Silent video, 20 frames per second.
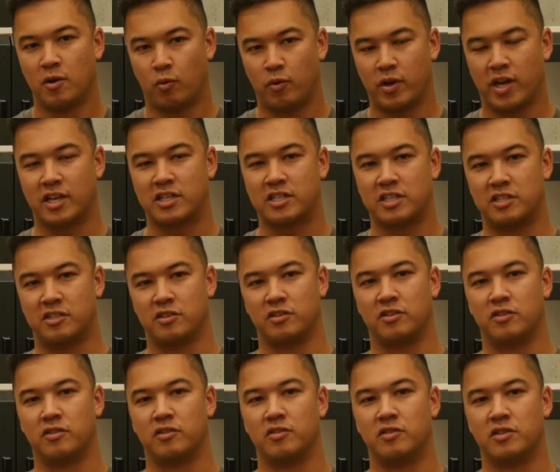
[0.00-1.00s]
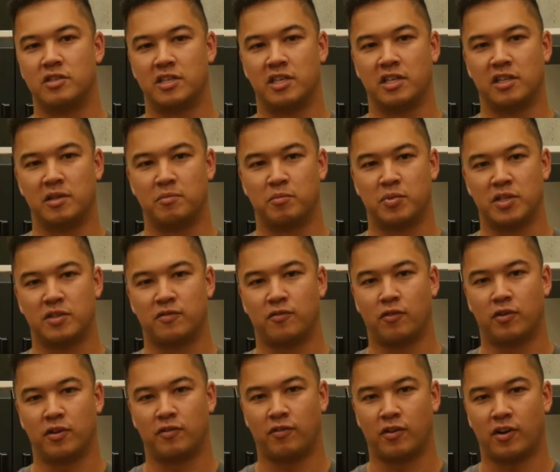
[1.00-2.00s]
we actually do use the Olympus
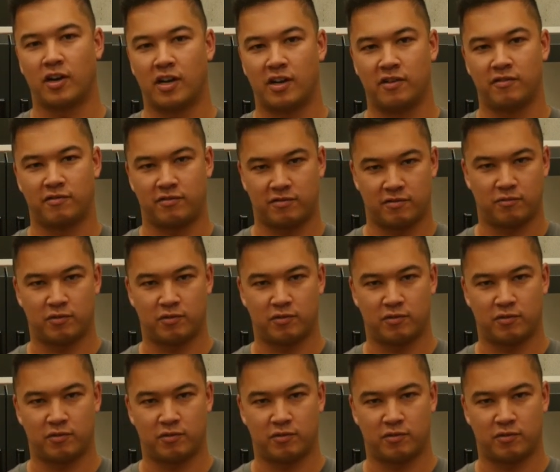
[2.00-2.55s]
45,